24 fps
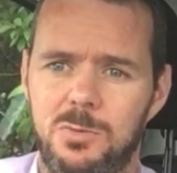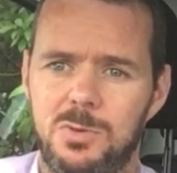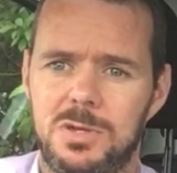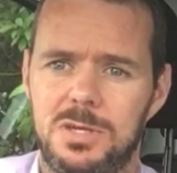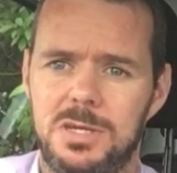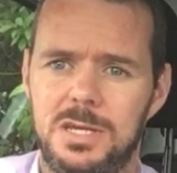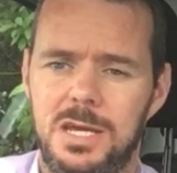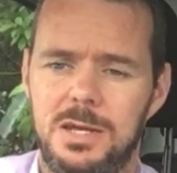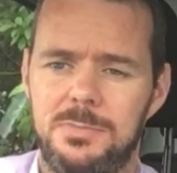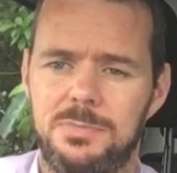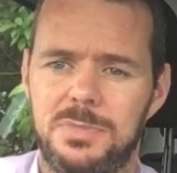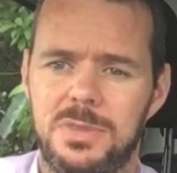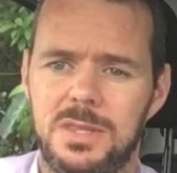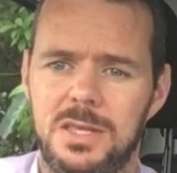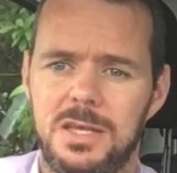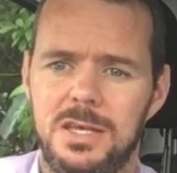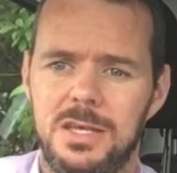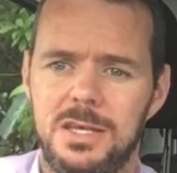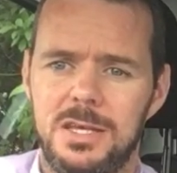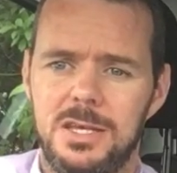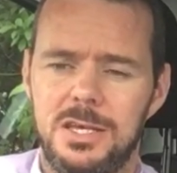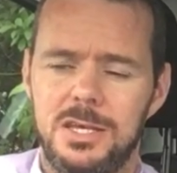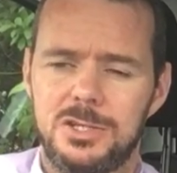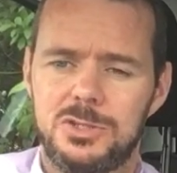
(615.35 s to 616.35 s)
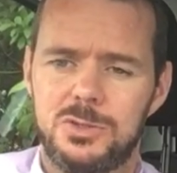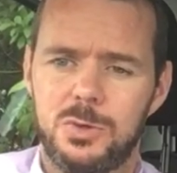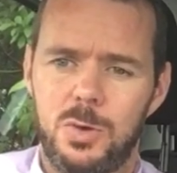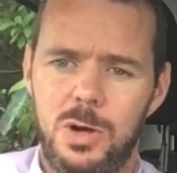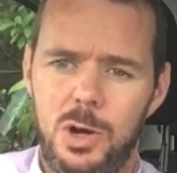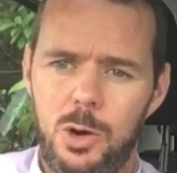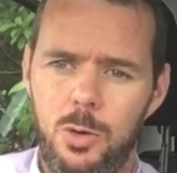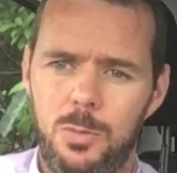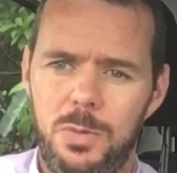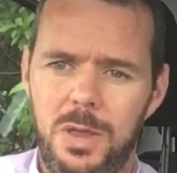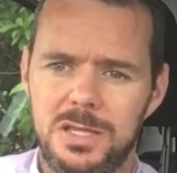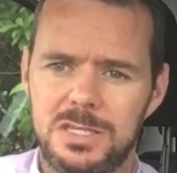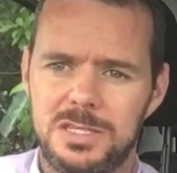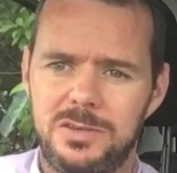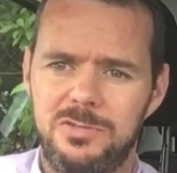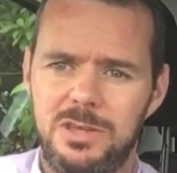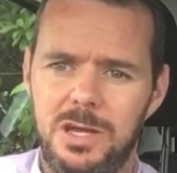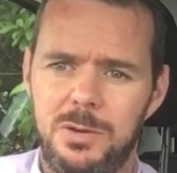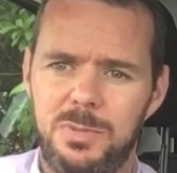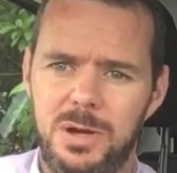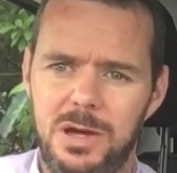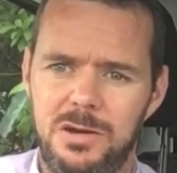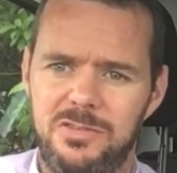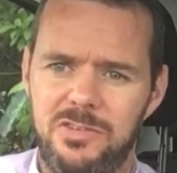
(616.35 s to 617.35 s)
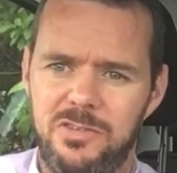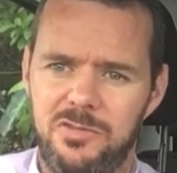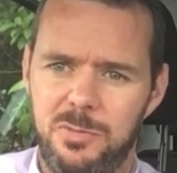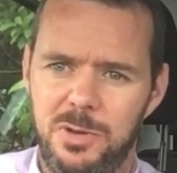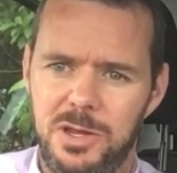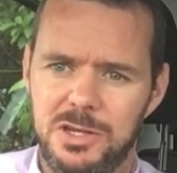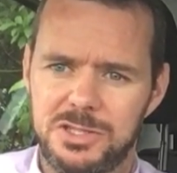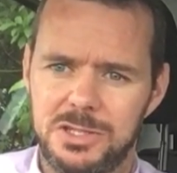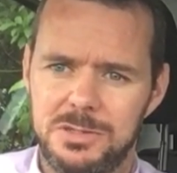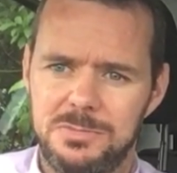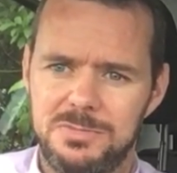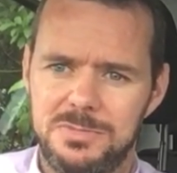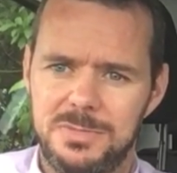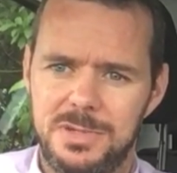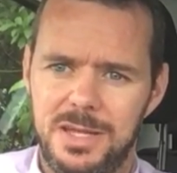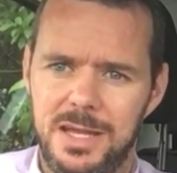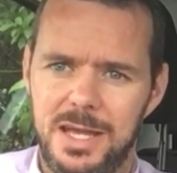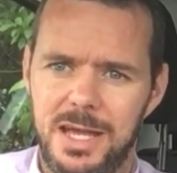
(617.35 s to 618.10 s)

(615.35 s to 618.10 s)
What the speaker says: Okay, so I hope that's given you a bit of information.